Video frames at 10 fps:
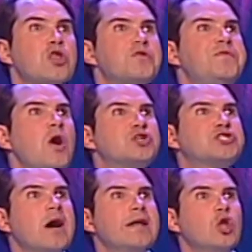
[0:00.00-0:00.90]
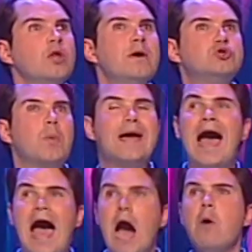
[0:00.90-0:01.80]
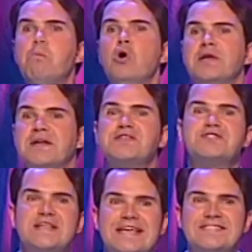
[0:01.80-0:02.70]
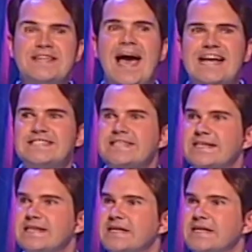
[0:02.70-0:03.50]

The fog sign on the motorway. How pointless is that?